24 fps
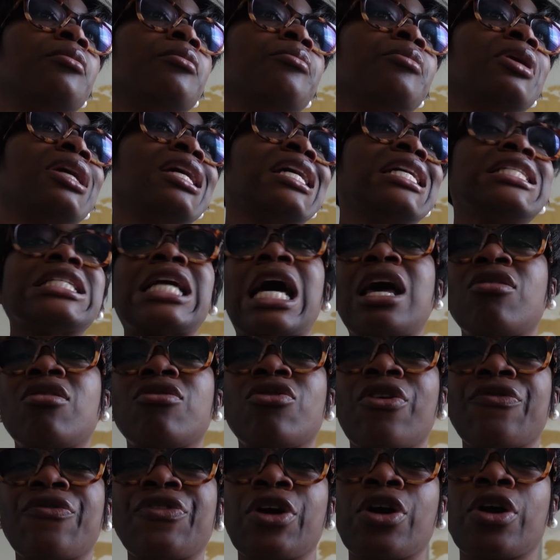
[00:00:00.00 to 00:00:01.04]
because I don't
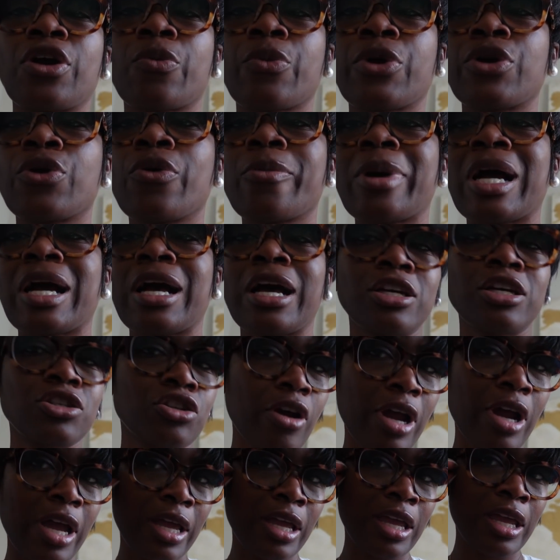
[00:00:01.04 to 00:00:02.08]
know if they're going to renew my
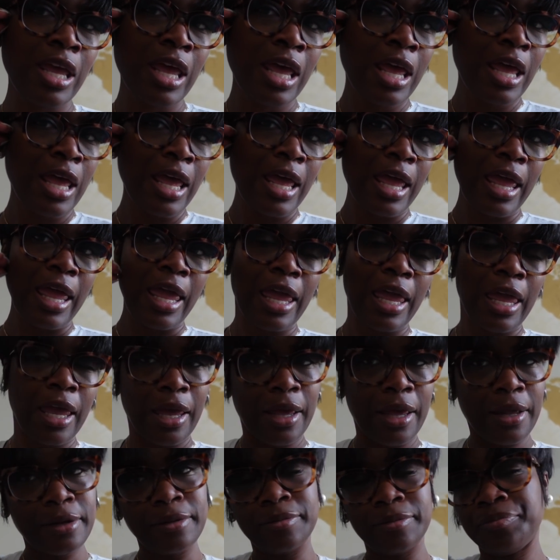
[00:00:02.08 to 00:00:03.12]
contract
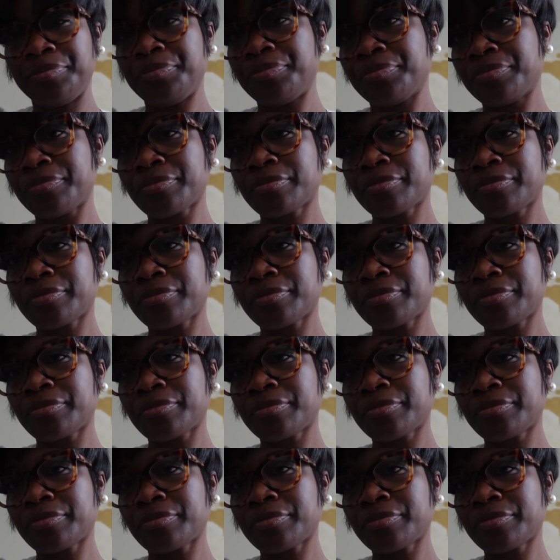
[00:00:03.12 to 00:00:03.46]
and